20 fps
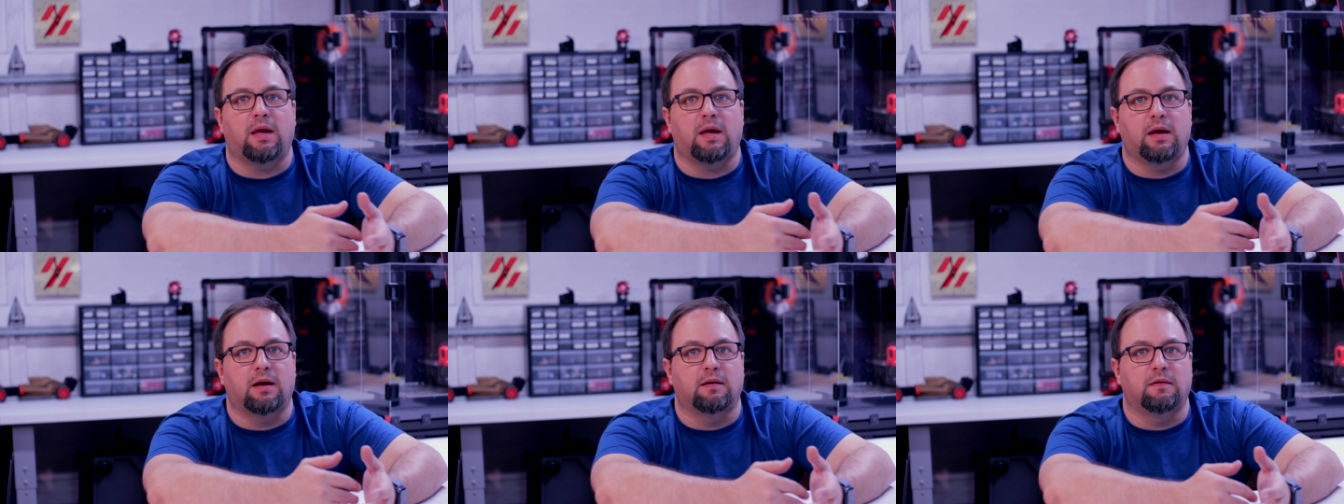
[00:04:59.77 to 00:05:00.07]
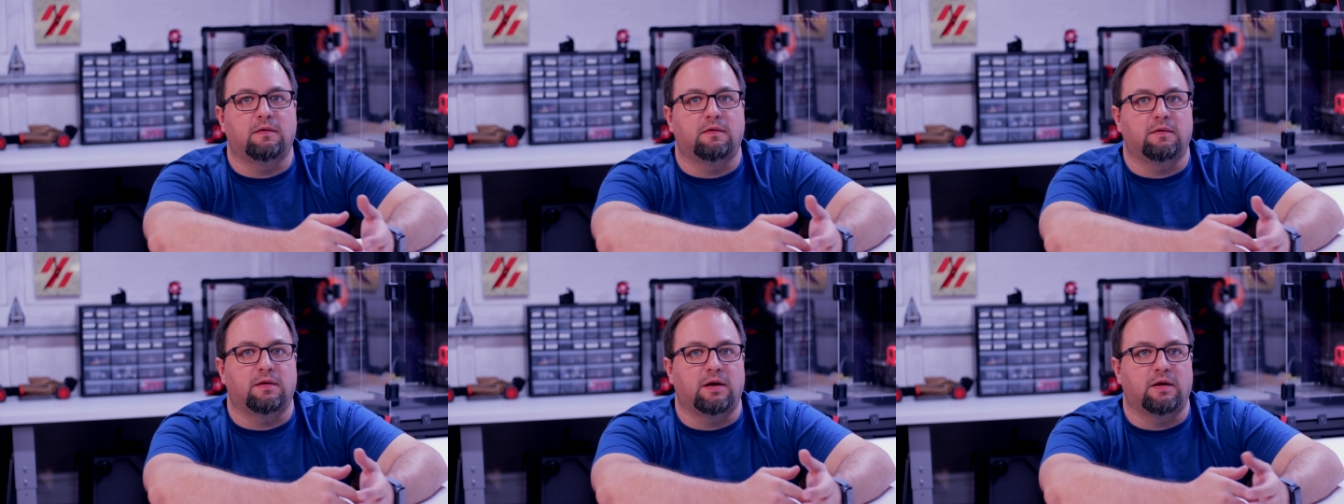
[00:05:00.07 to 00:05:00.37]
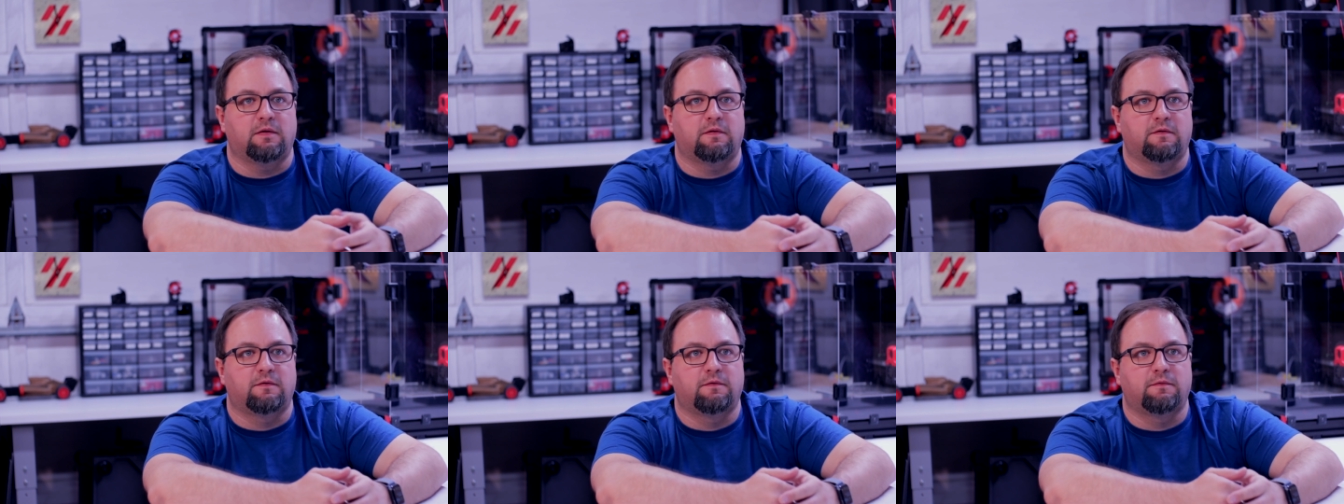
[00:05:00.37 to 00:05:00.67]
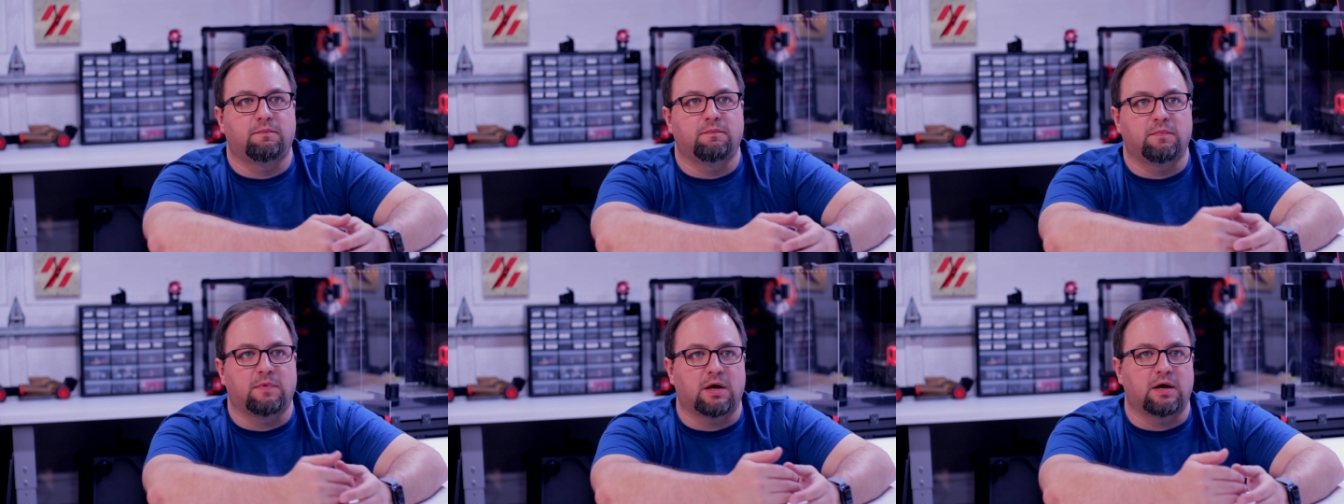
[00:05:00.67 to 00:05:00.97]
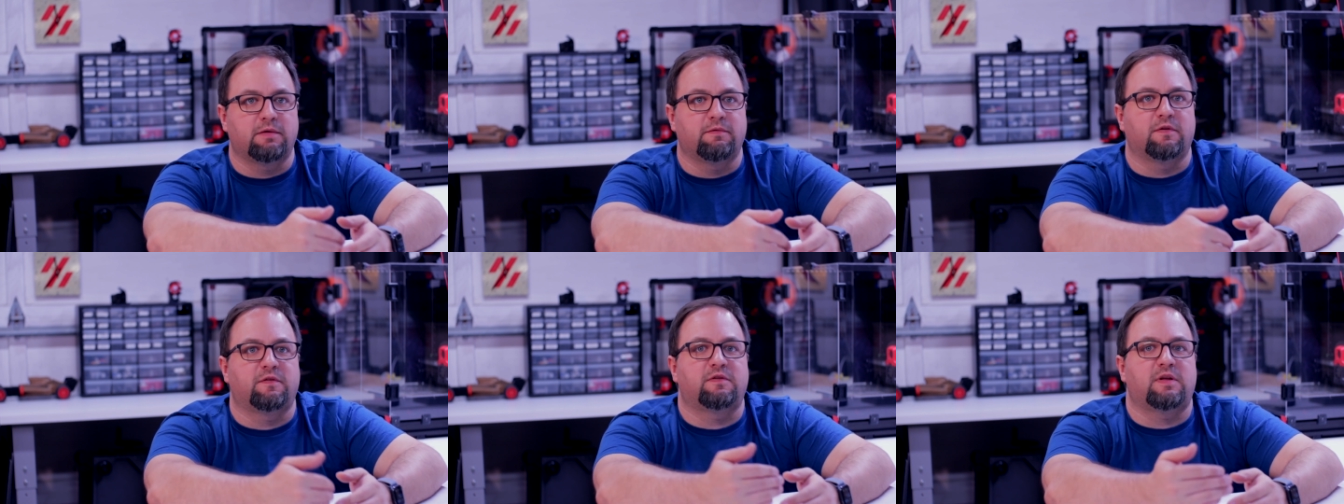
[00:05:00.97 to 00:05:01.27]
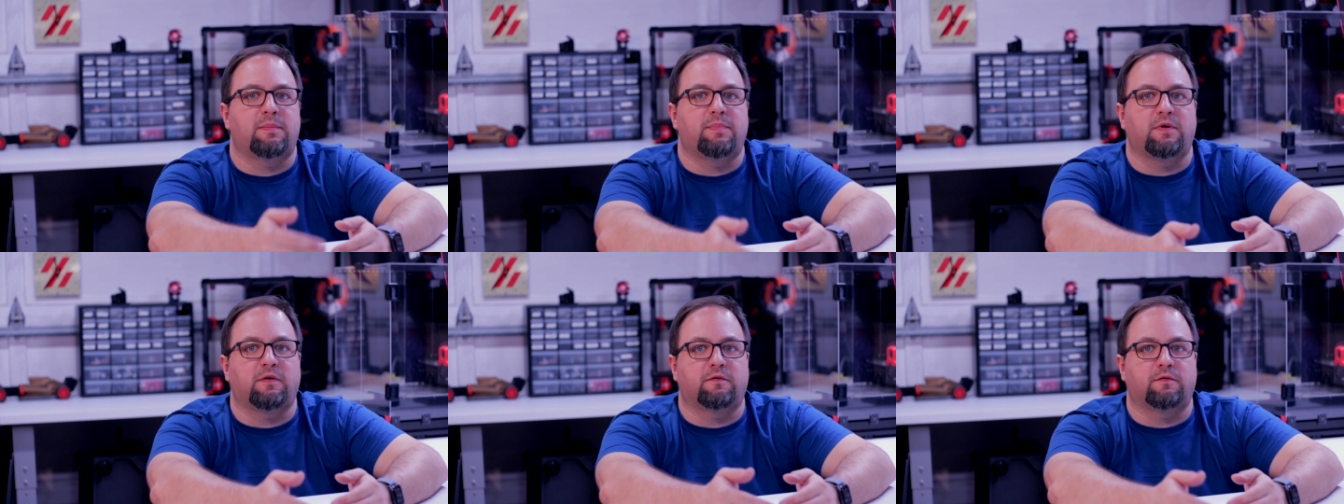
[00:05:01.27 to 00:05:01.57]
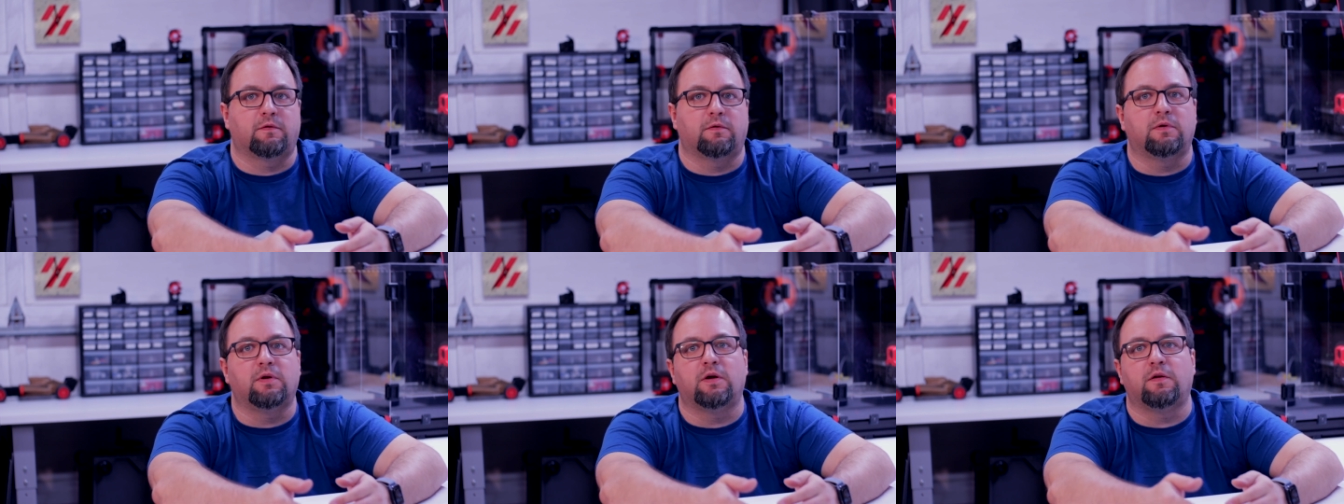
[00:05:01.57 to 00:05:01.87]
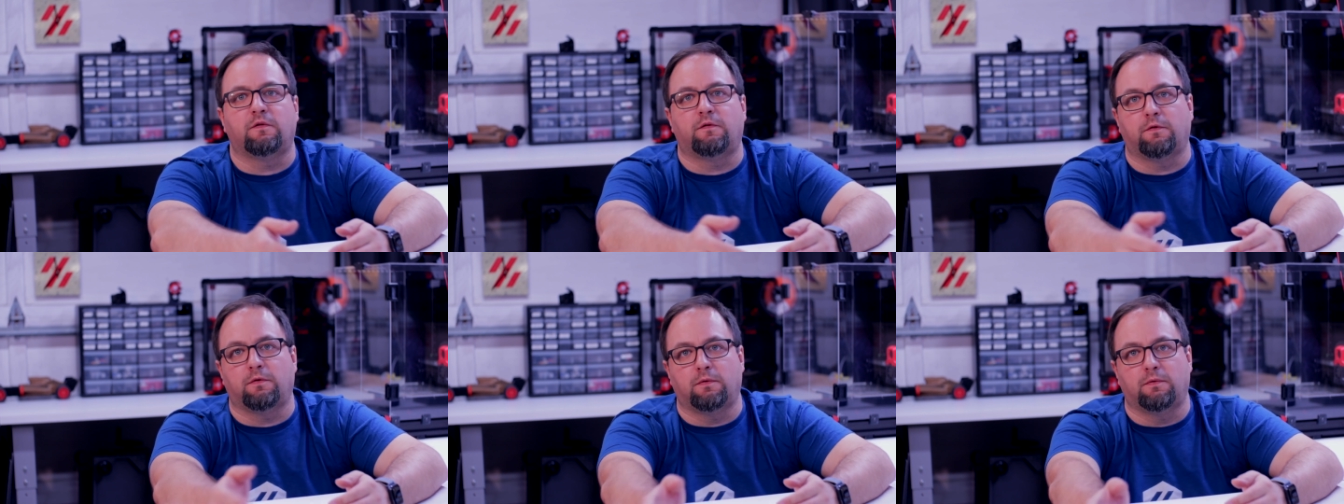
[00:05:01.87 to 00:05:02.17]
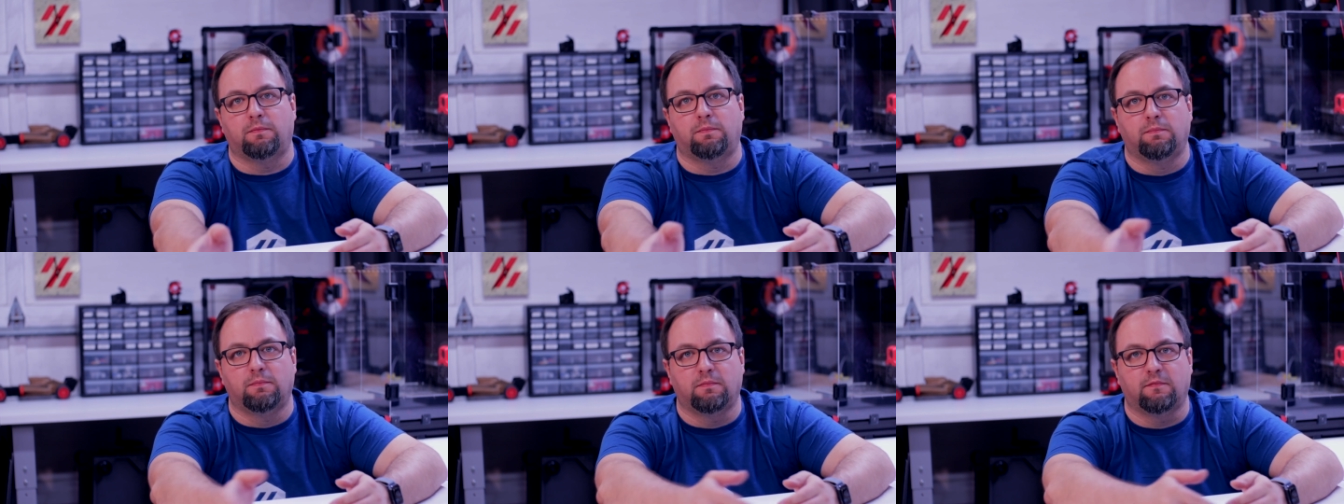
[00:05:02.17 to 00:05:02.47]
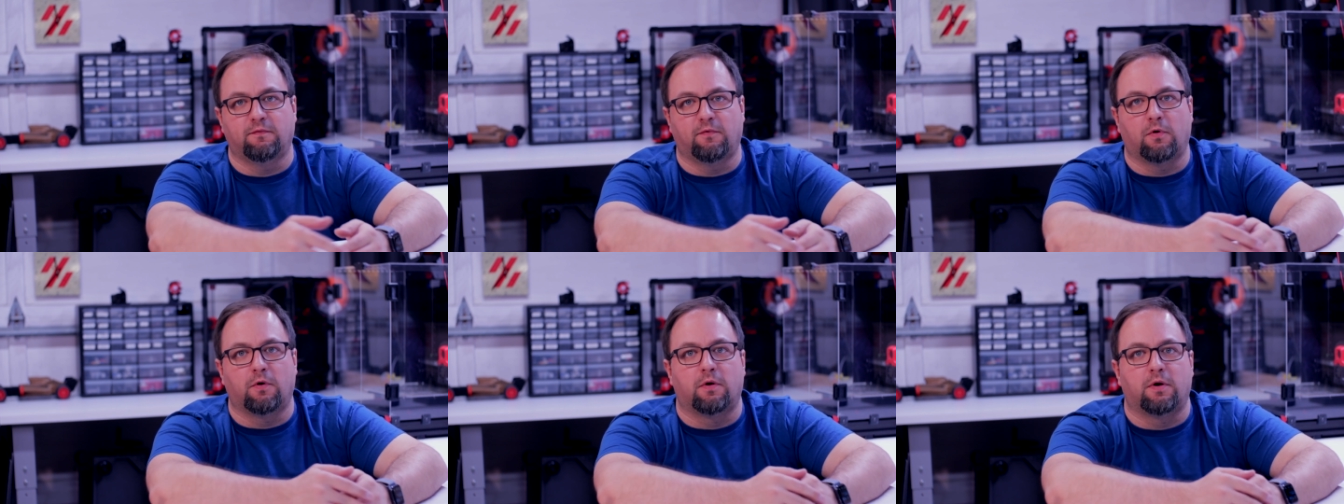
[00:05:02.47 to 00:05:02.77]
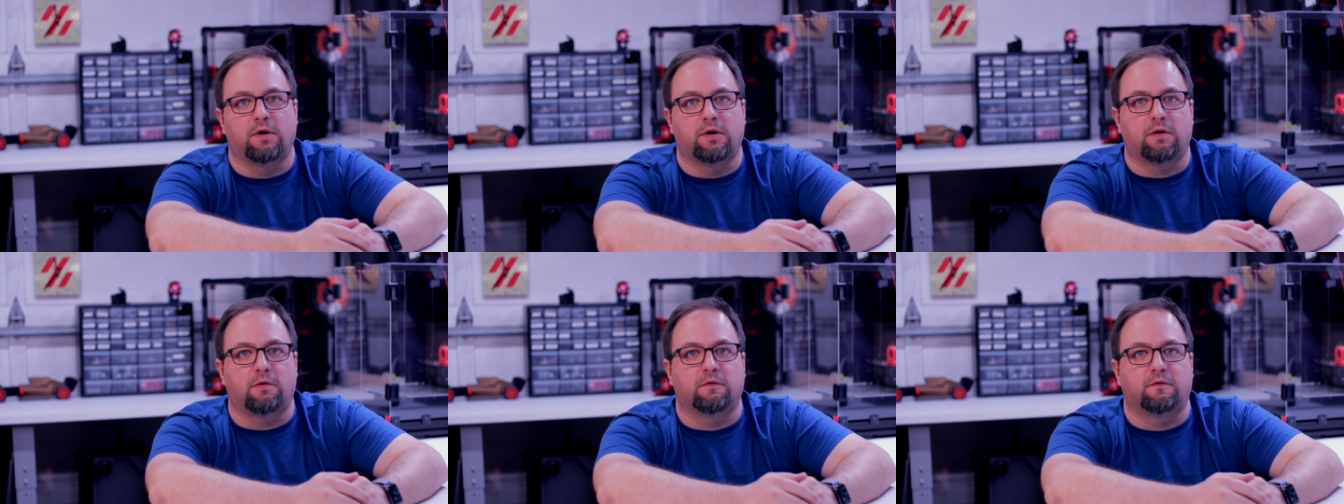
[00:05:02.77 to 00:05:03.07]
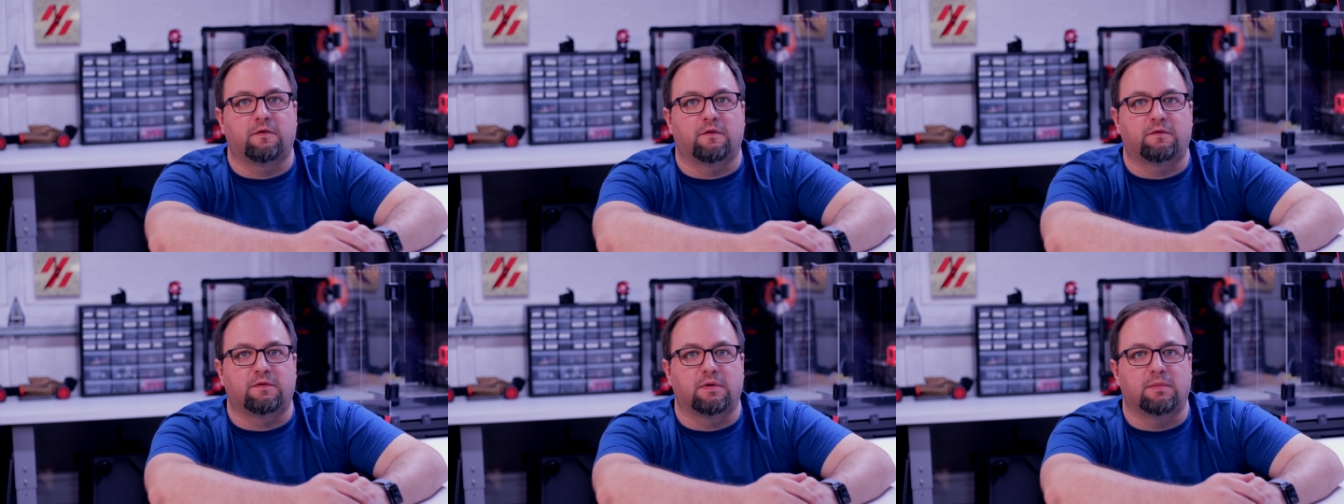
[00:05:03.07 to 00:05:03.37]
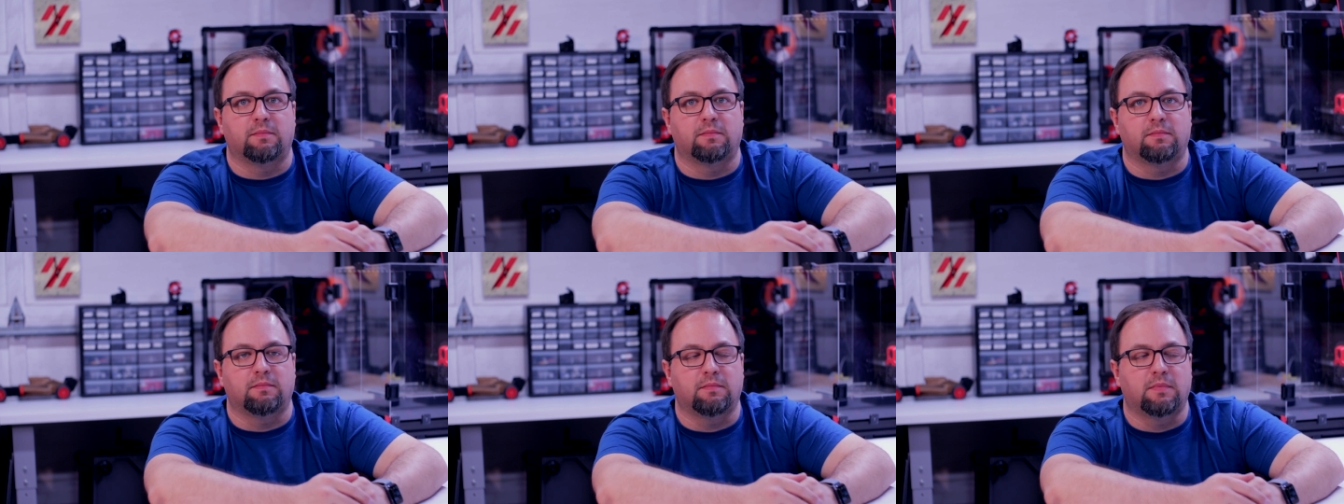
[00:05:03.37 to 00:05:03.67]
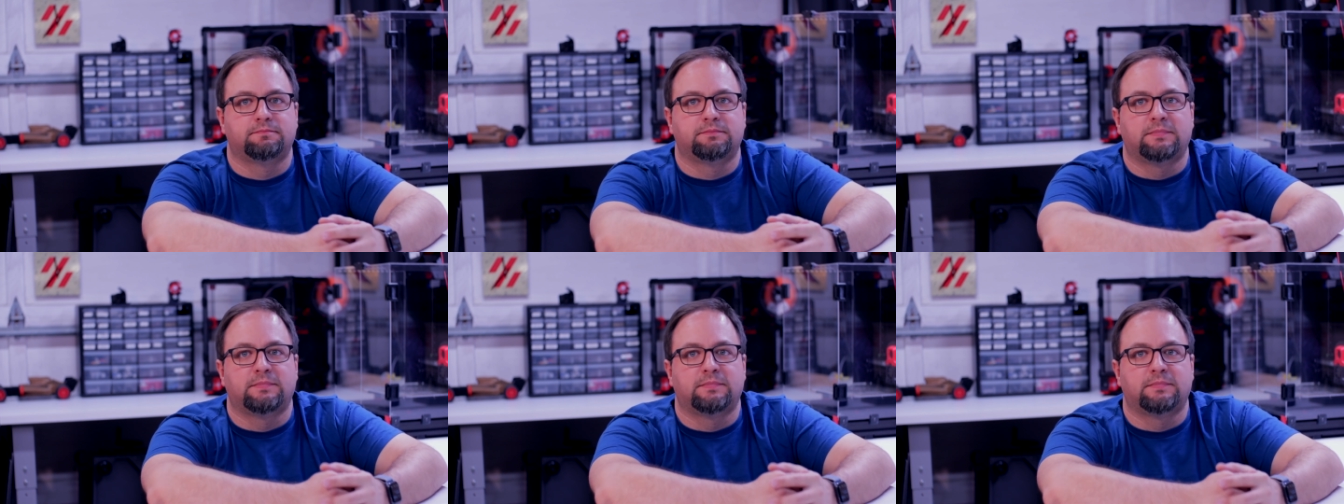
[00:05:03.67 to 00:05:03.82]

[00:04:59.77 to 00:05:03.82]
and it's kind of a stepping stone into Voron ecosystem.